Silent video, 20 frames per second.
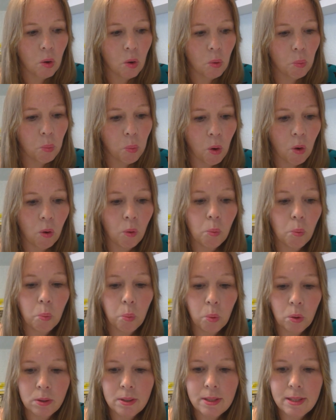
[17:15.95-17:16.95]
what
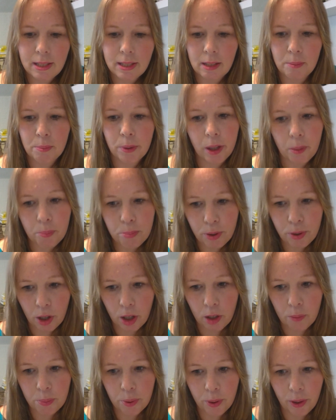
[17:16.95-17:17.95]
would seem an
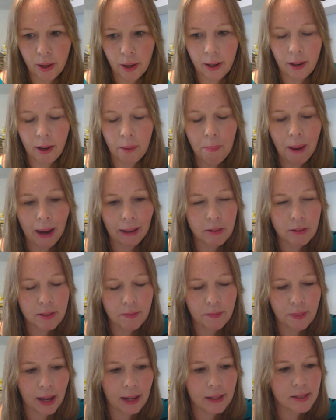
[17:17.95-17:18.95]
appropriate amount of
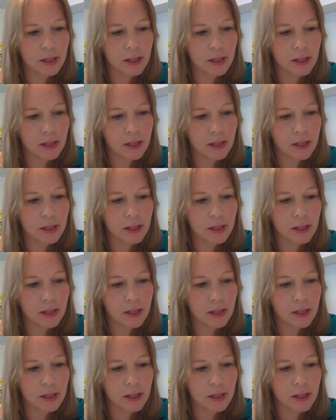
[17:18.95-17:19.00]
that.